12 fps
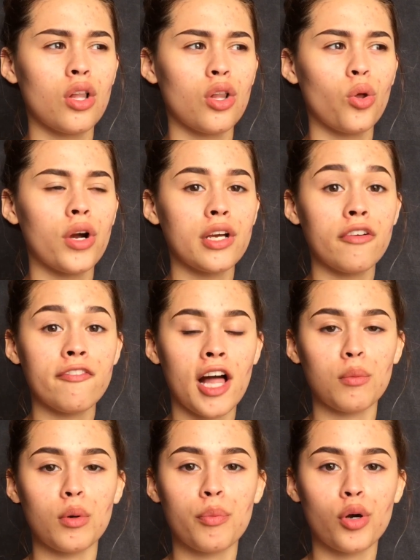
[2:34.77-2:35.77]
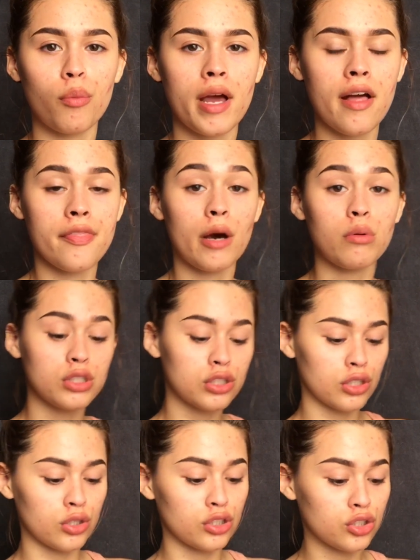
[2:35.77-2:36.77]
L'Oreal Infallible Pro Matte. That
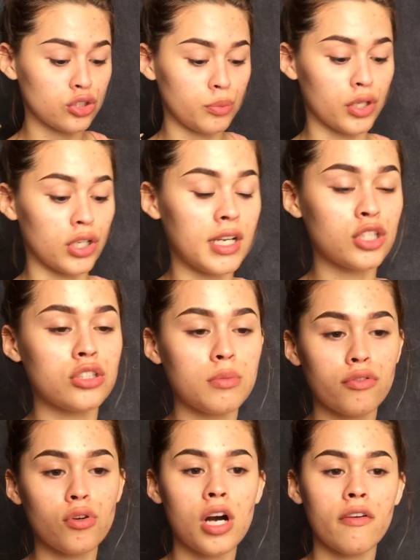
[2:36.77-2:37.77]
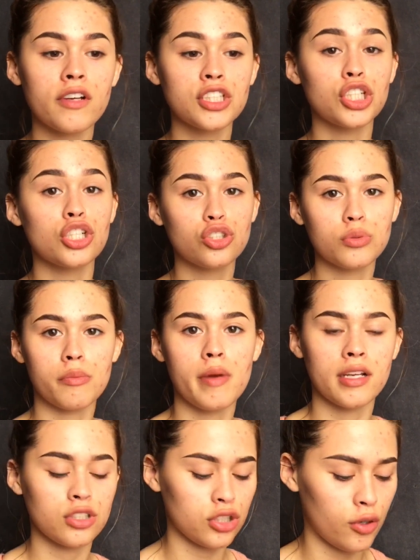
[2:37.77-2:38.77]
one's super good, super full coverage, super
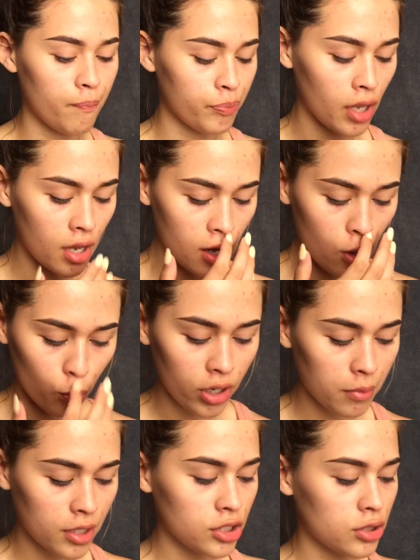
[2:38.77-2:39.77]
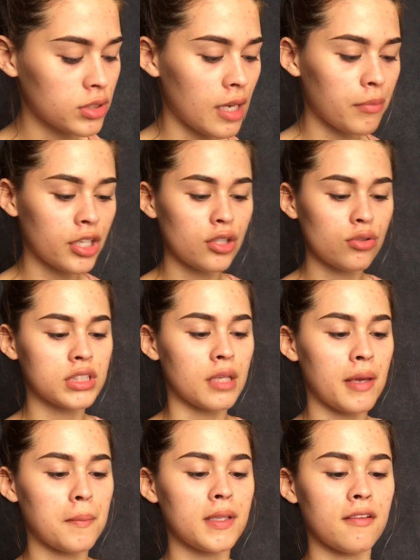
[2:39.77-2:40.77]
matte. So what I'm going to do is I'm going to use the
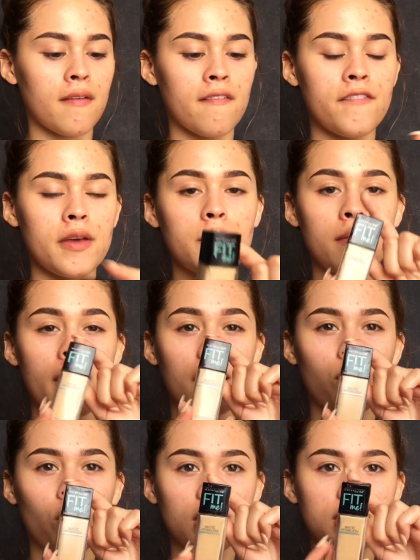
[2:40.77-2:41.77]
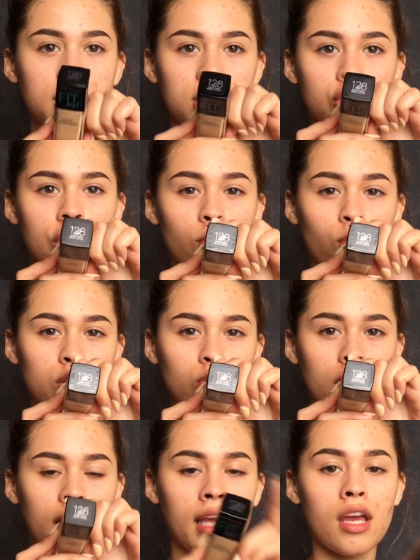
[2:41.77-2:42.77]
Maybelline Fit Me Matte & Poreless in the shade
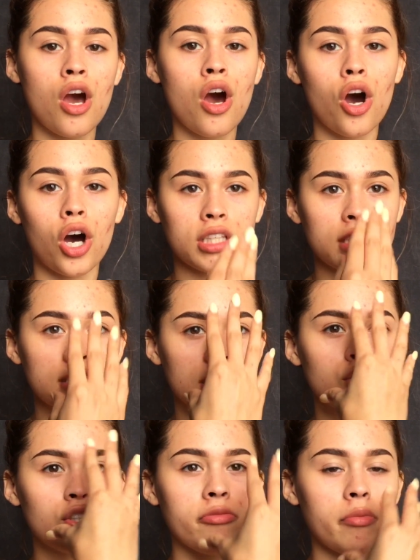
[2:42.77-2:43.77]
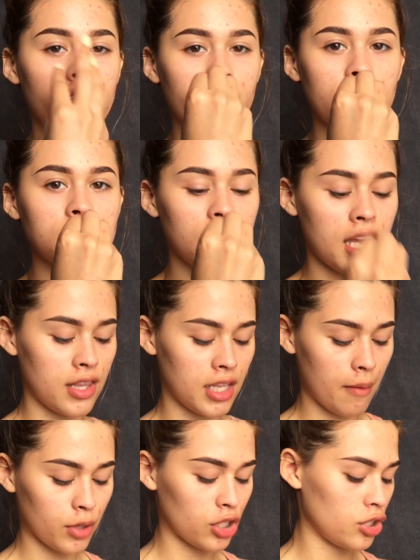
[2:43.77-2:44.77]
128 on the center of my face, and
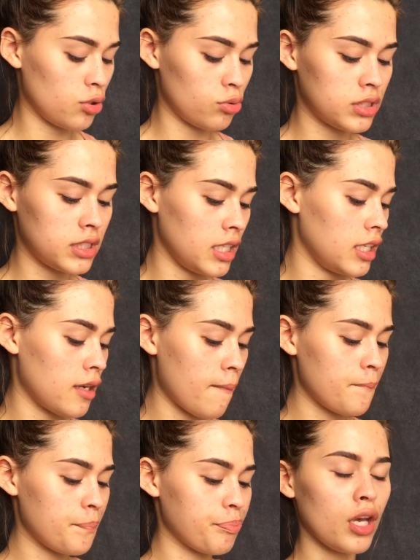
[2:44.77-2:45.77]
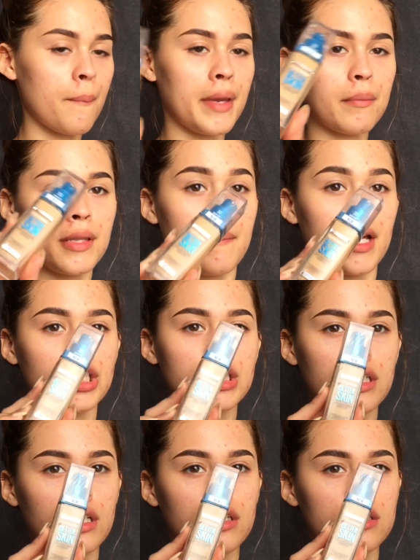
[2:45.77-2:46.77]
then I'm going to use the Maybelline
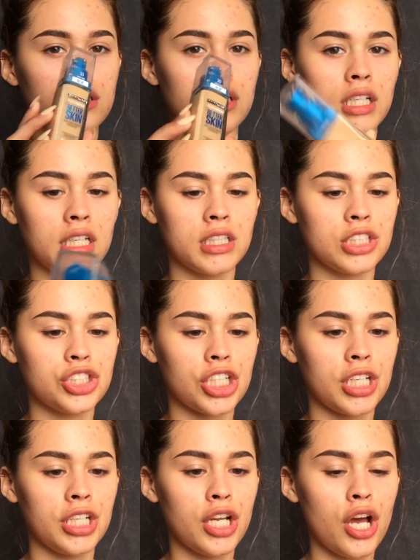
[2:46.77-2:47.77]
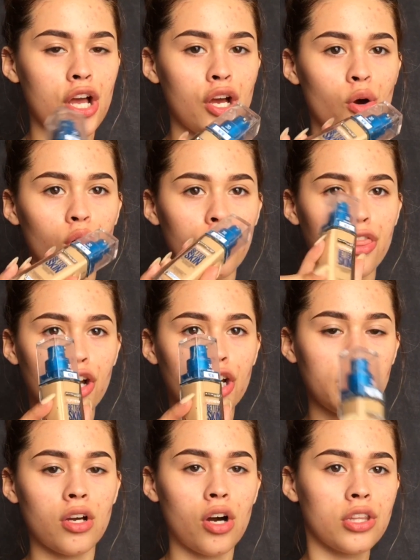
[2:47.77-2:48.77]
BADESCU in the shade
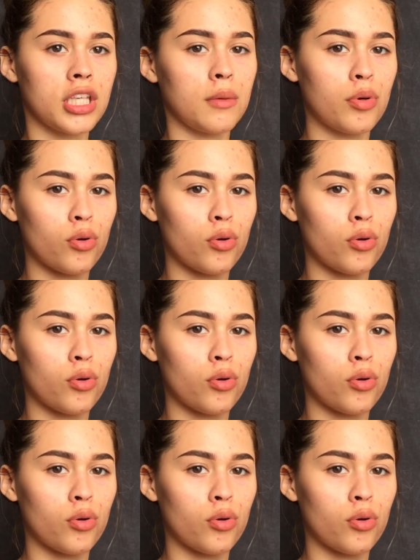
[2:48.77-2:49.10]
30 on the